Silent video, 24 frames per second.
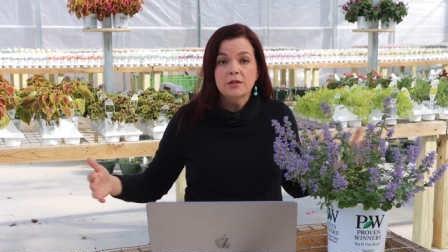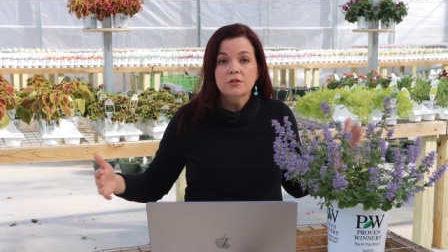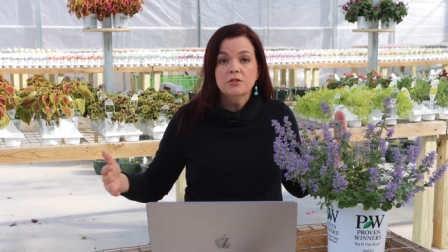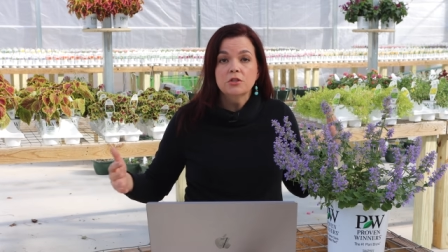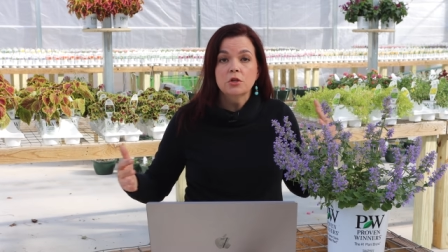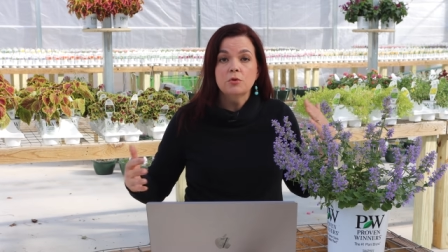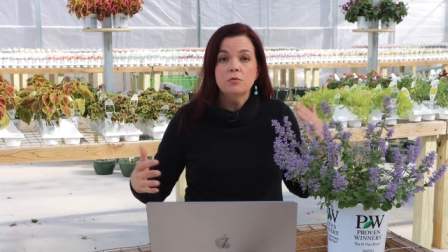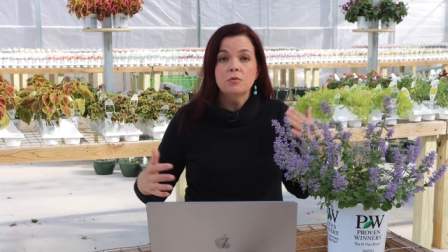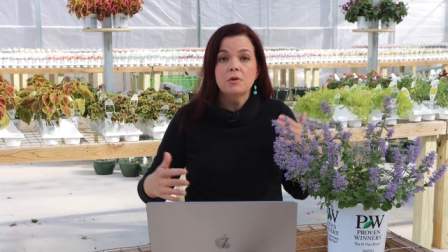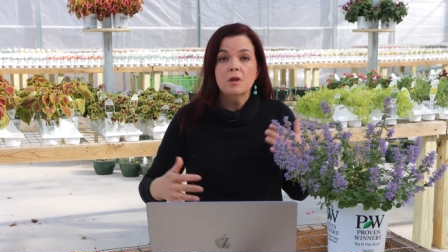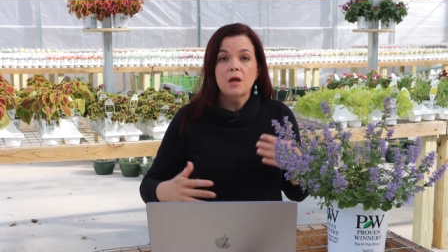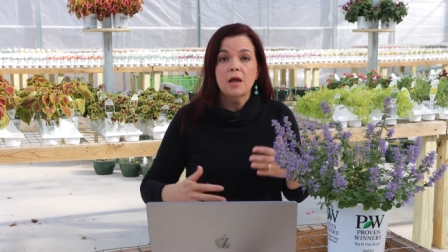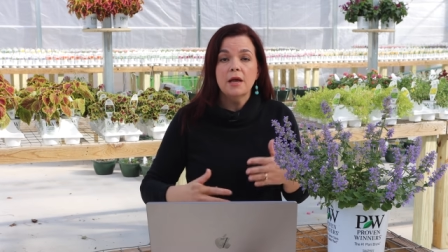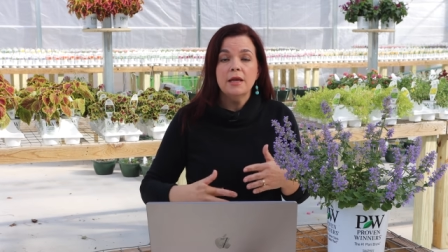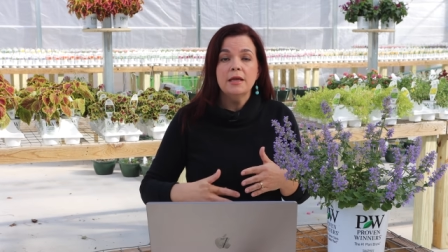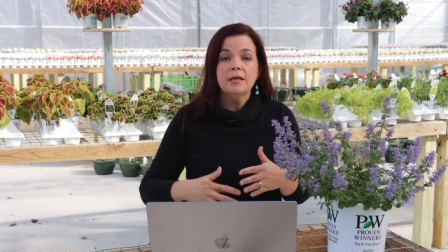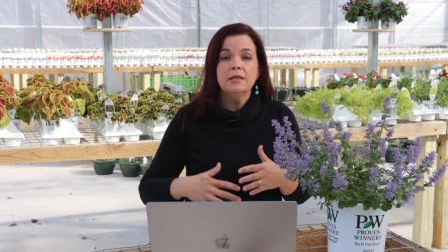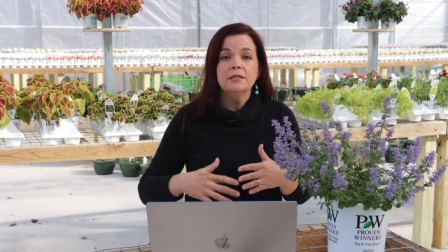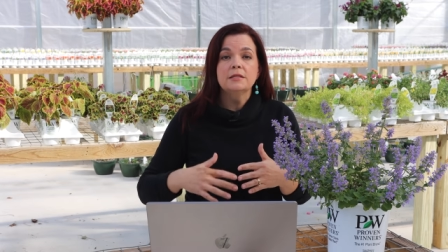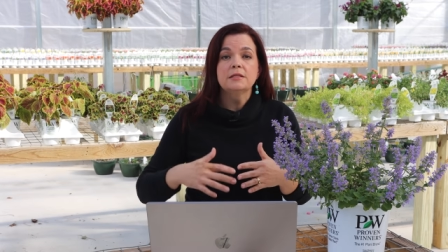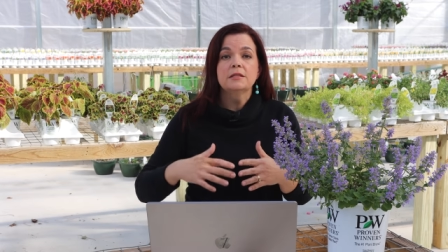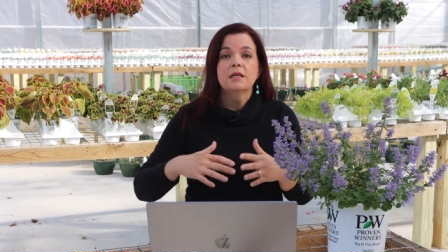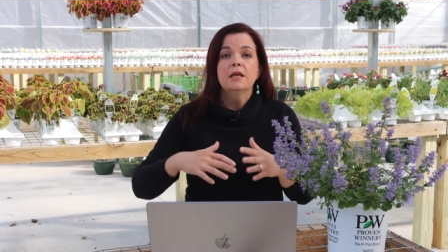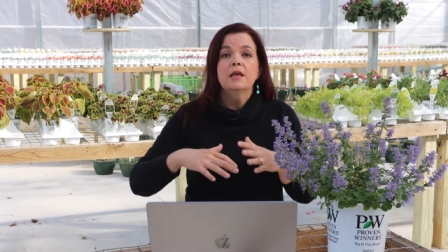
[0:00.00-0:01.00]
So
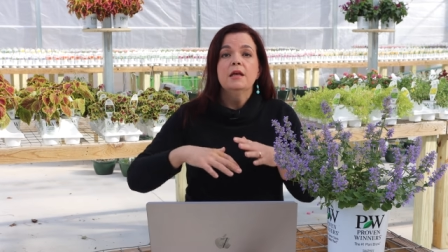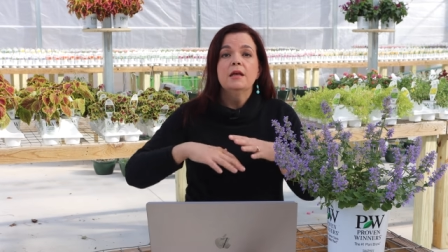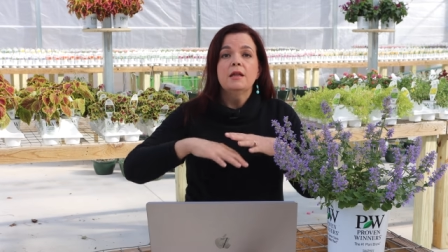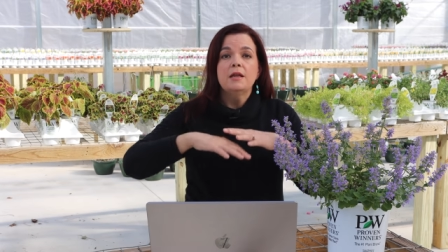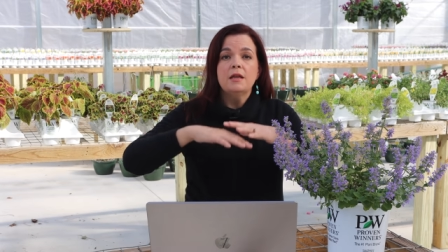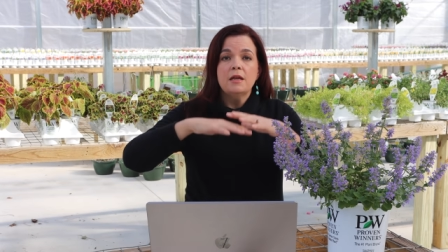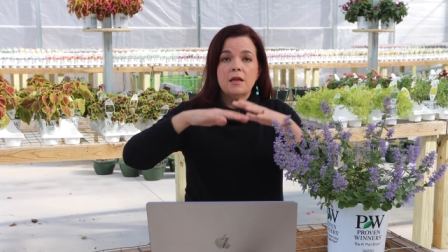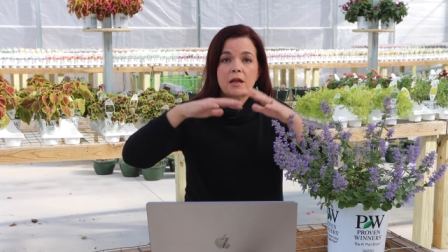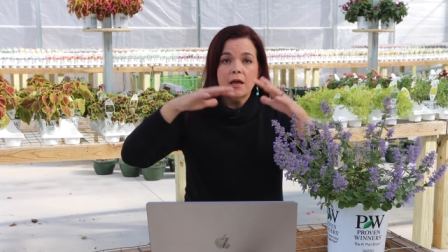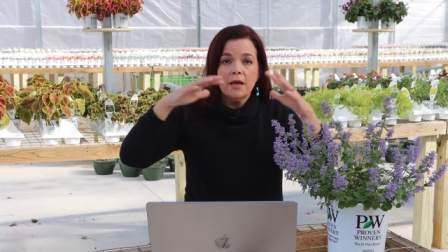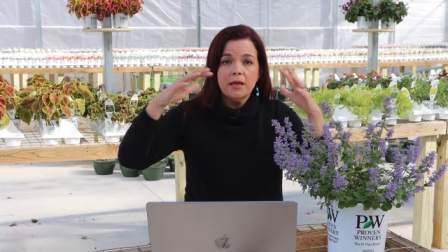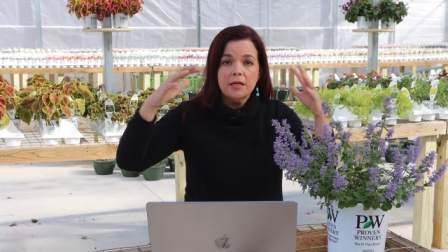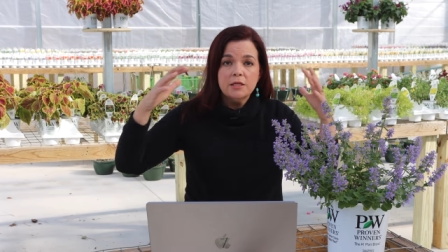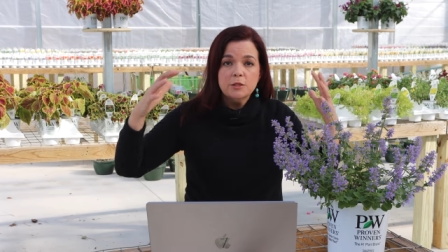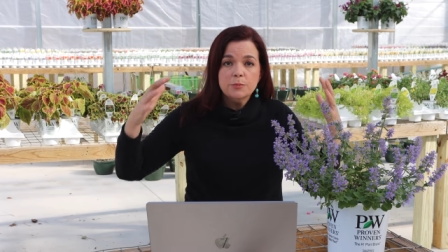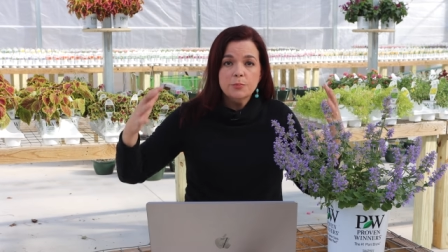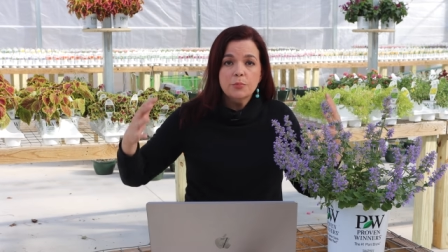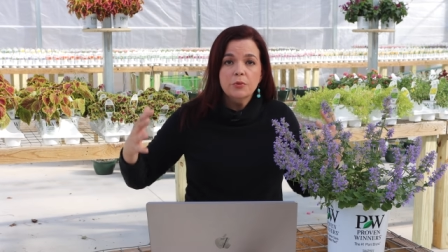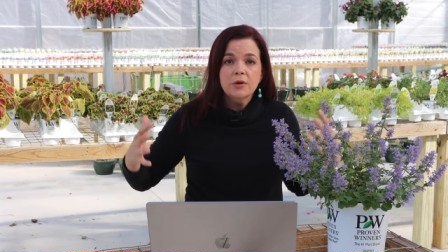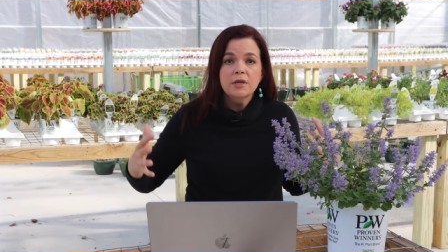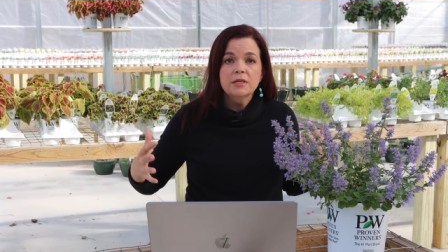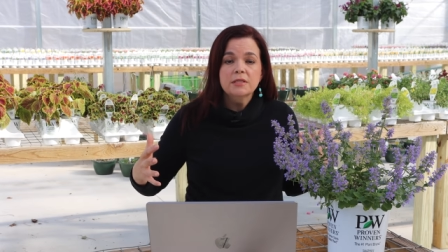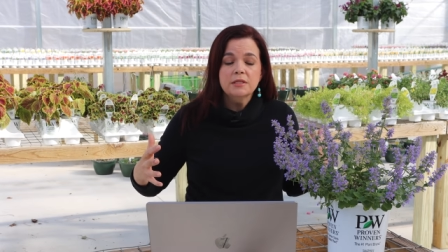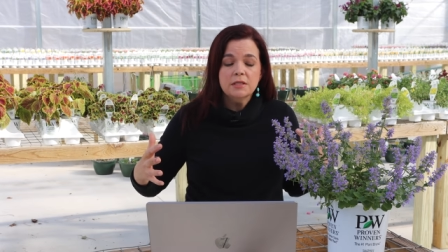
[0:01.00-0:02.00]
nice, nice
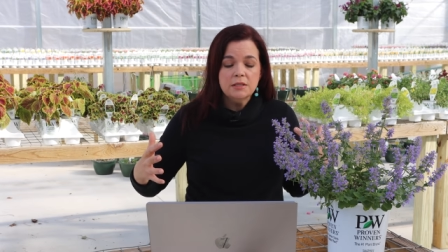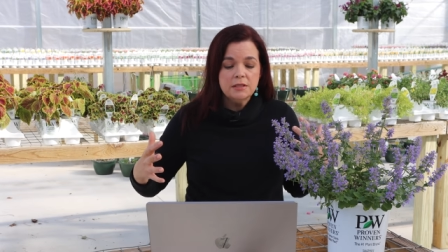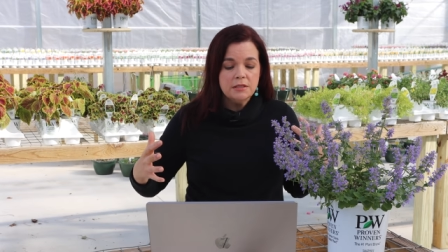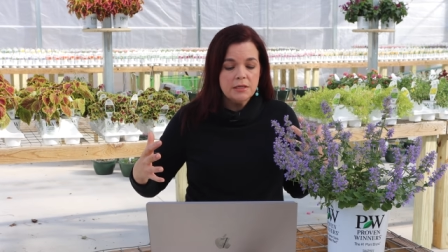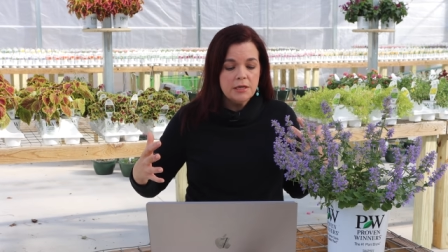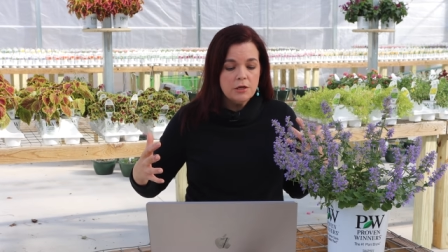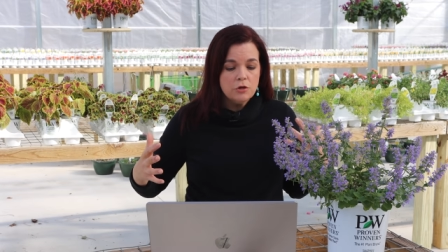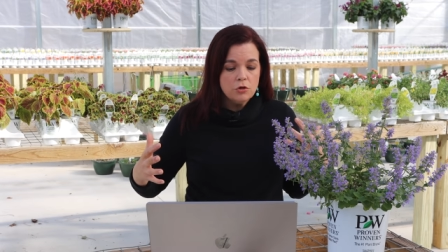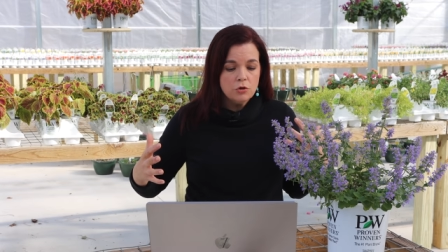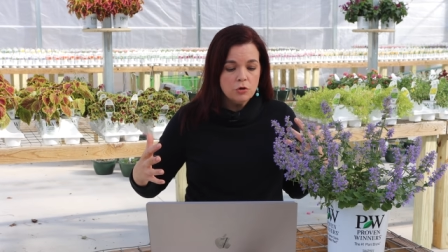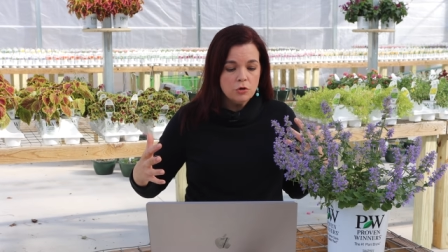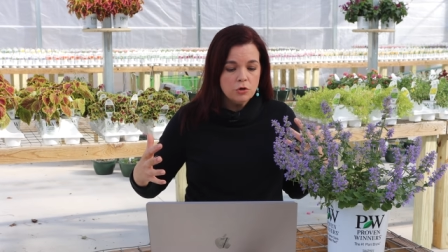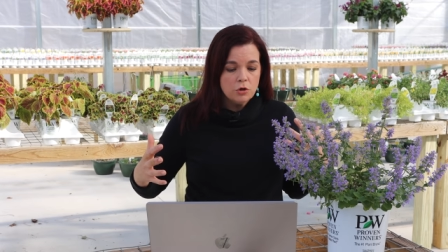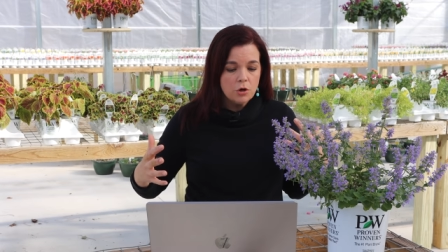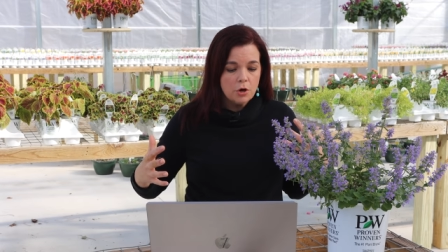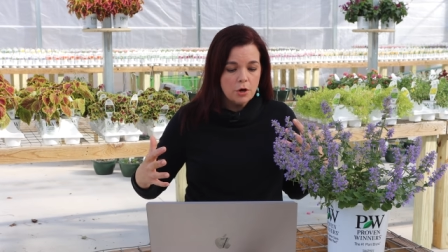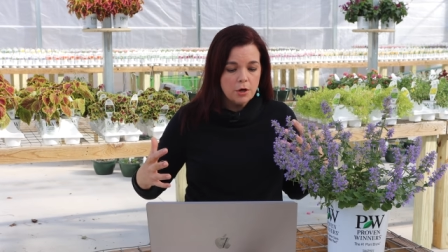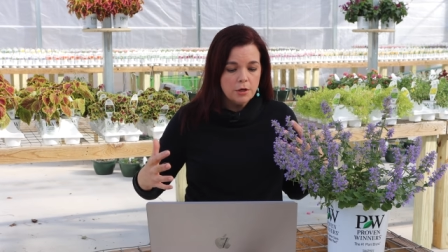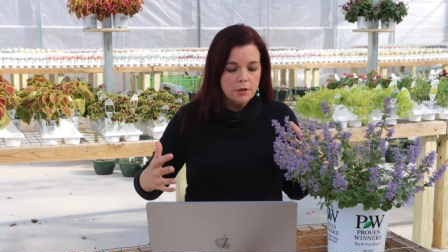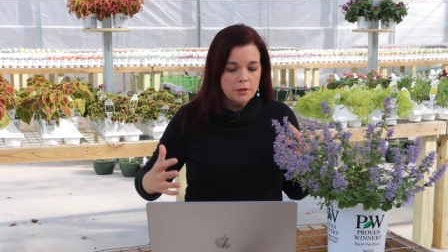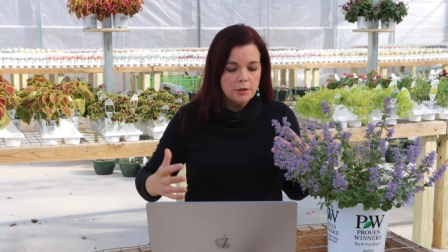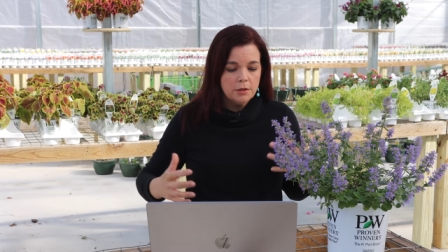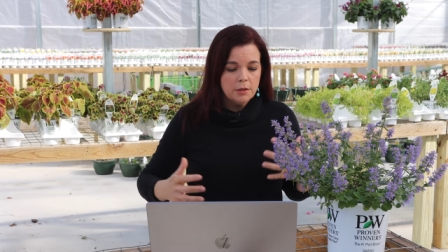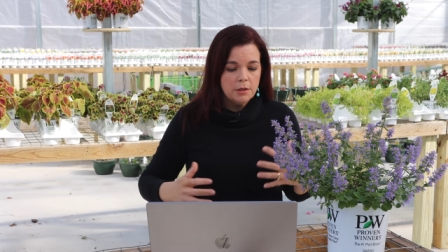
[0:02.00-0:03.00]
presence in your
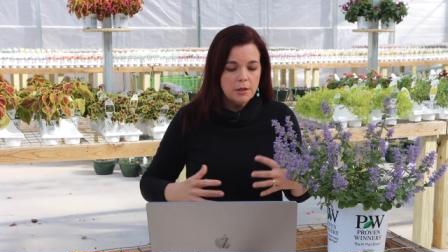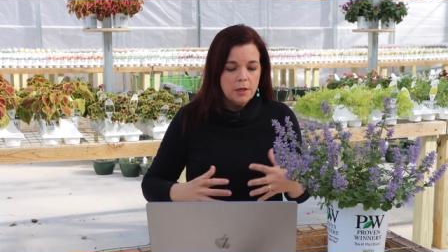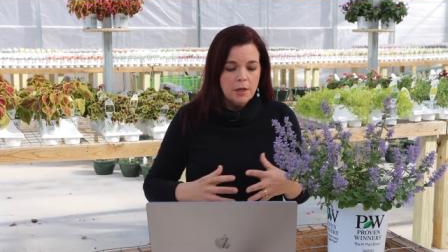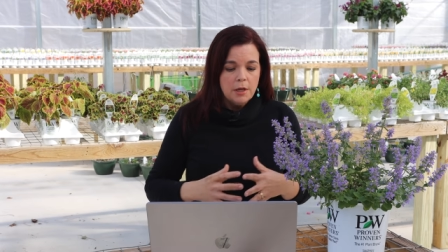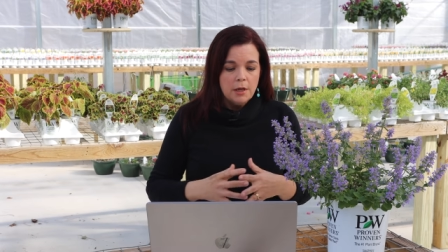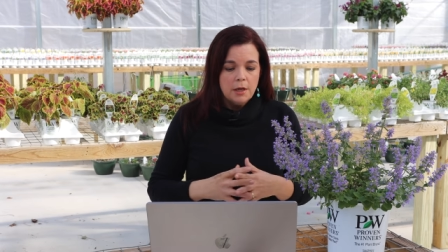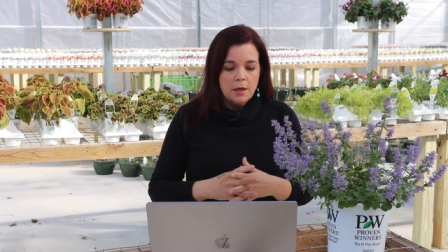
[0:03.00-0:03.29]
garden.